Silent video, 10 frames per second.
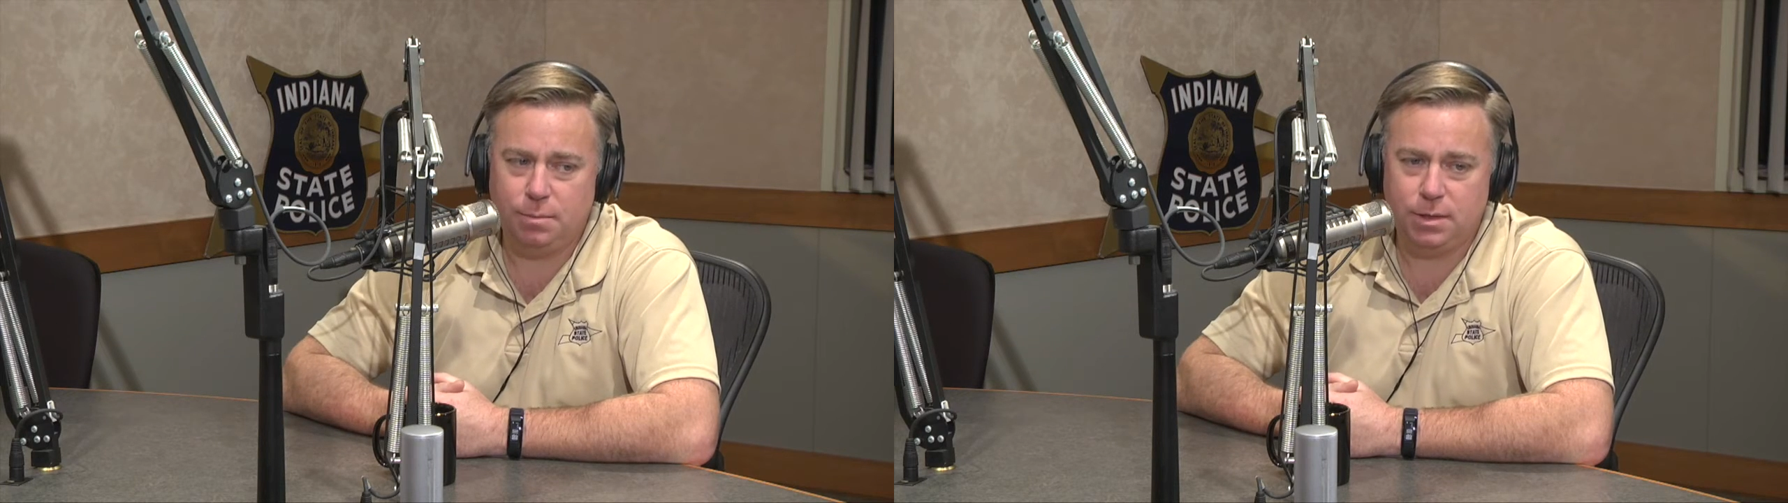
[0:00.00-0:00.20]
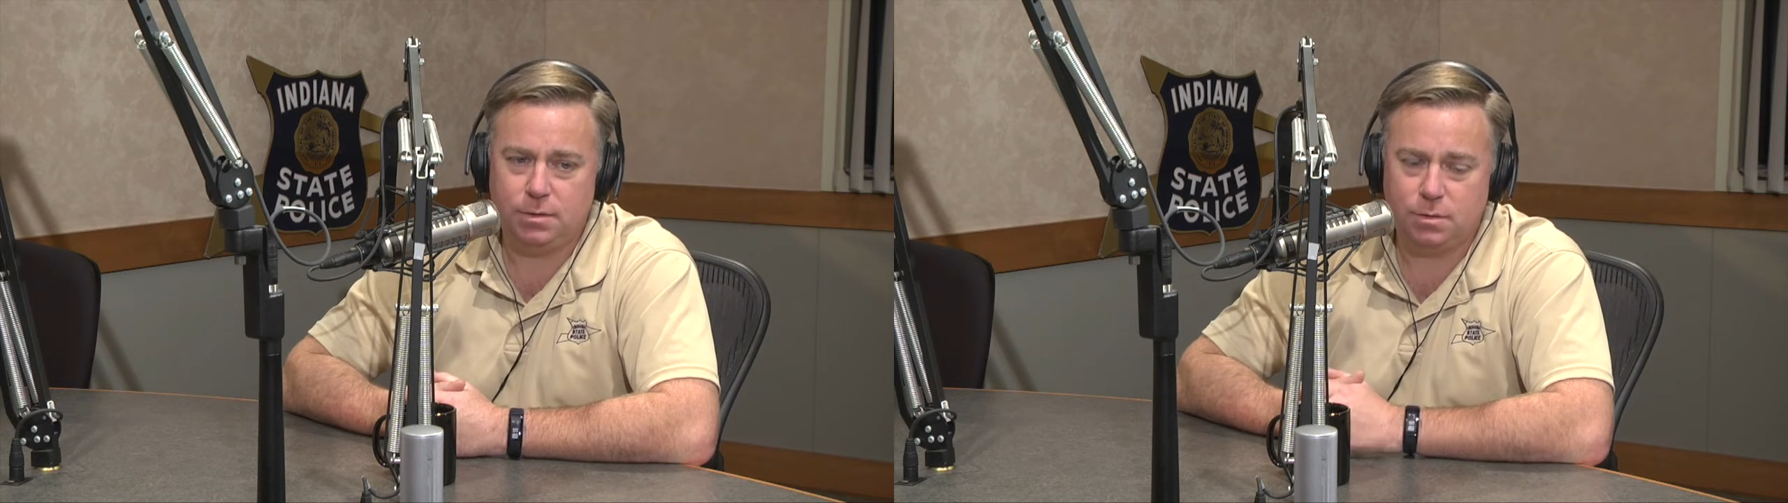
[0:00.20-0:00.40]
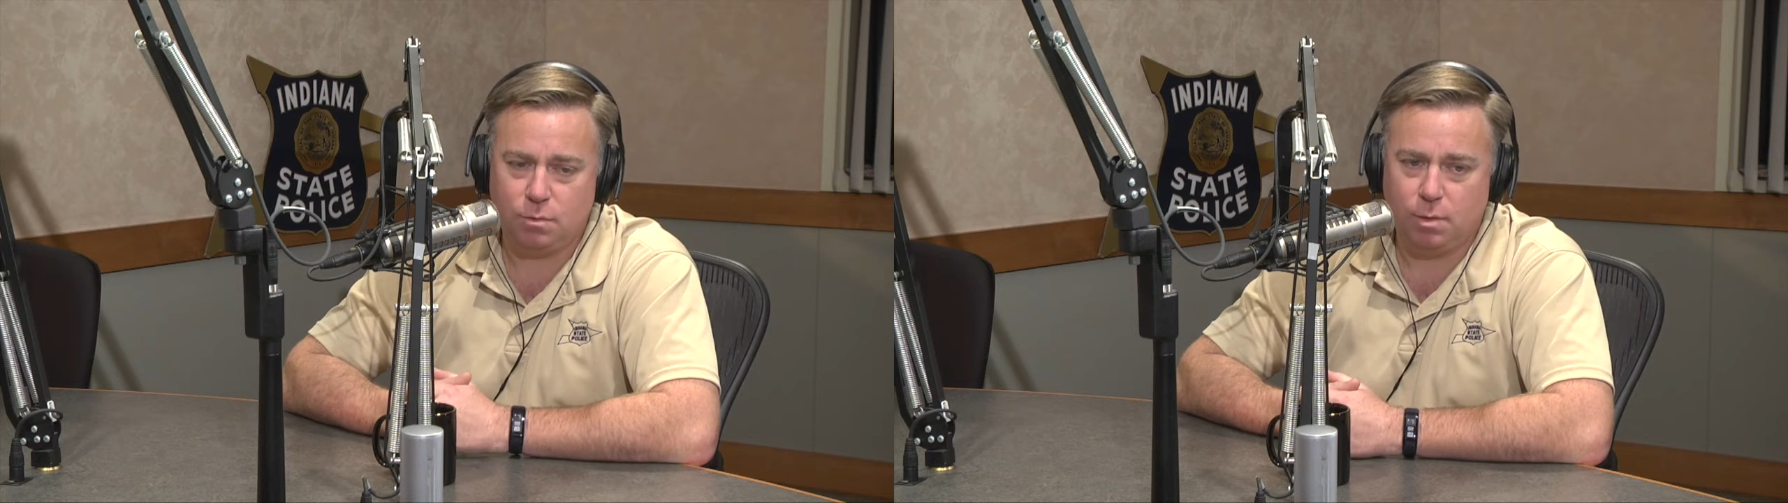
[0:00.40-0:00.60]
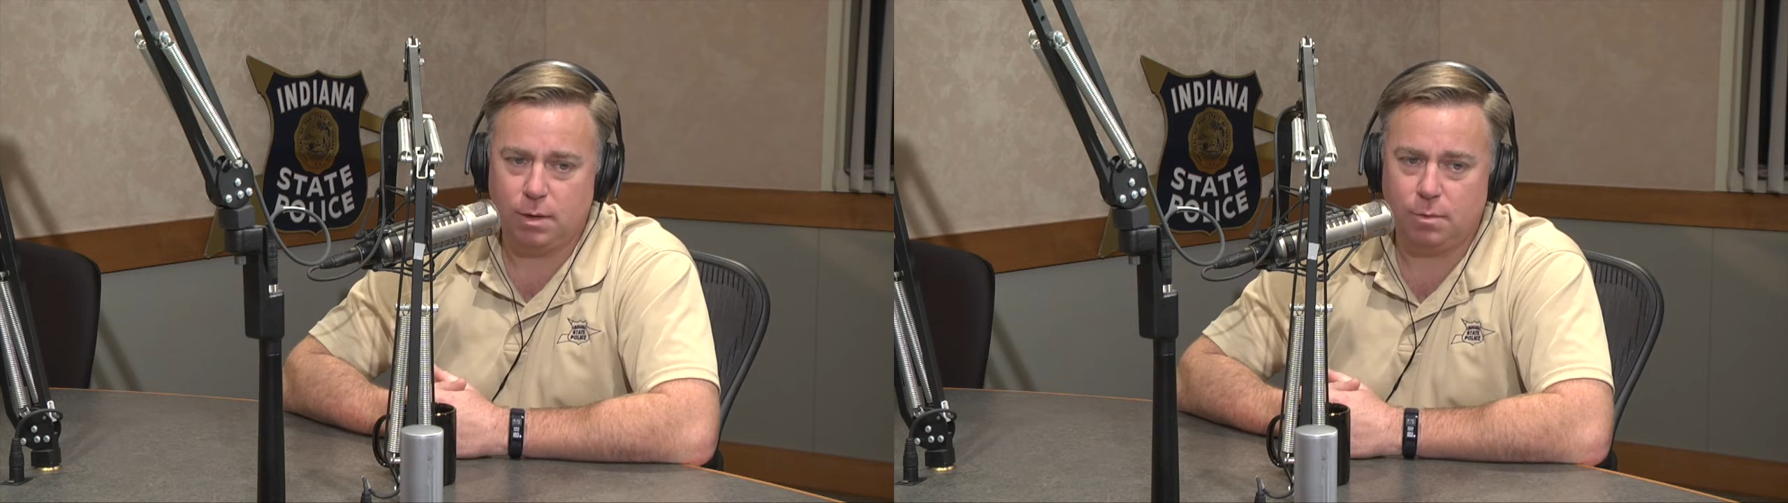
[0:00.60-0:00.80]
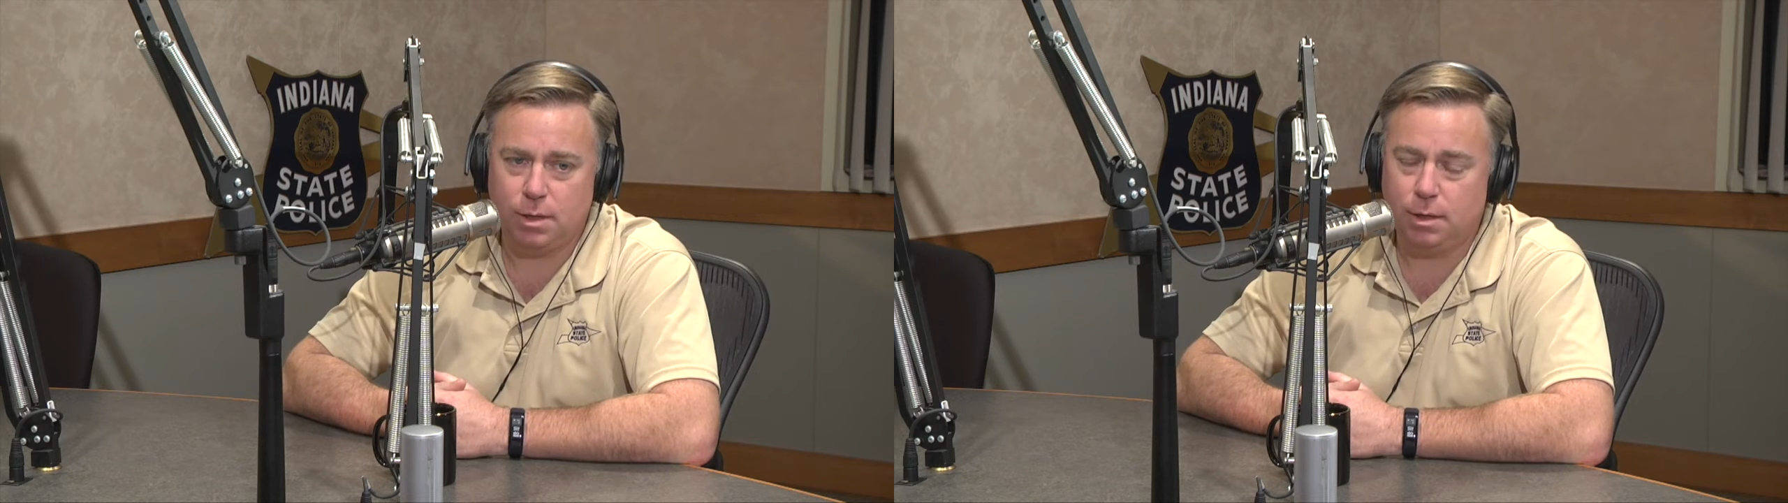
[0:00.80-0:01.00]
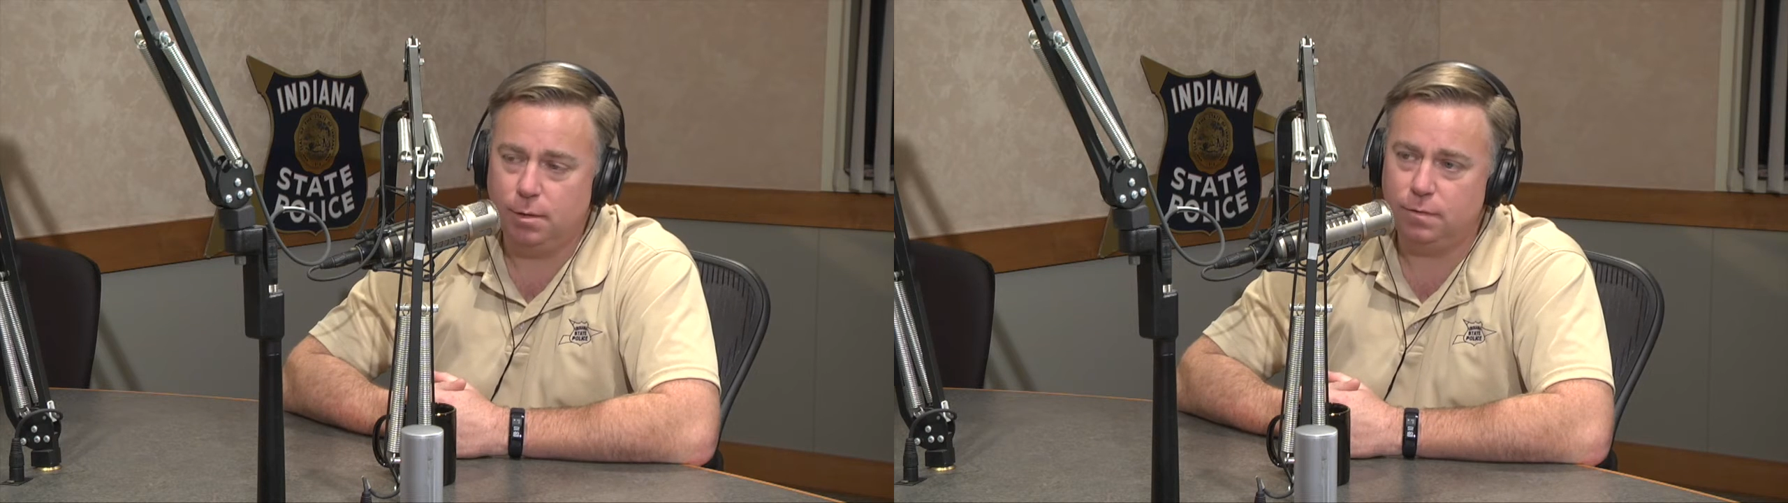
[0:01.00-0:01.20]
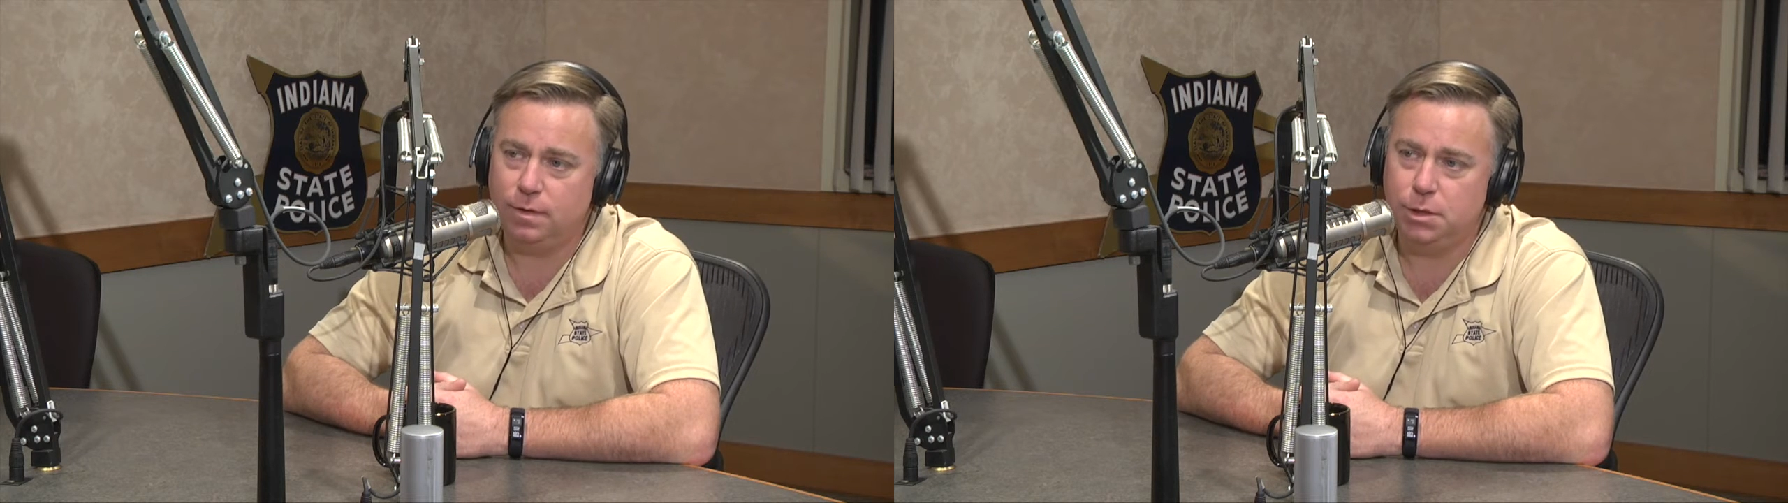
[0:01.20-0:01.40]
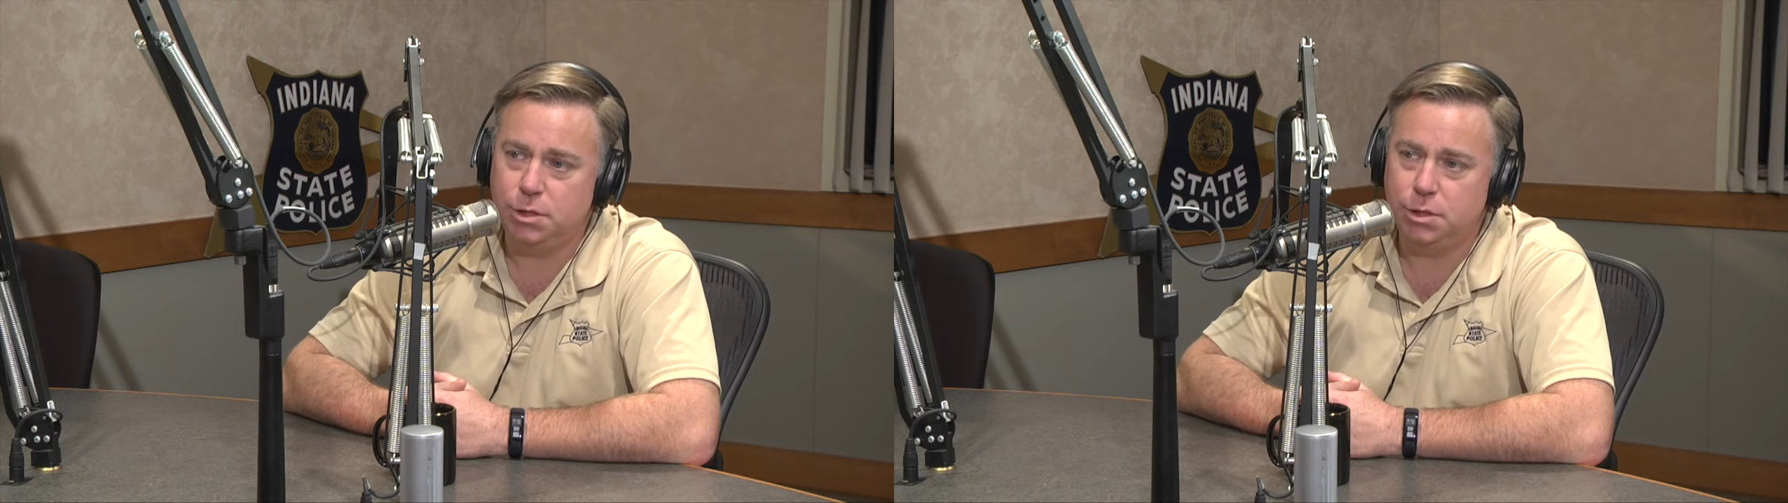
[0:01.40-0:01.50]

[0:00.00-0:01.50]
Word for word: be twenty-one years in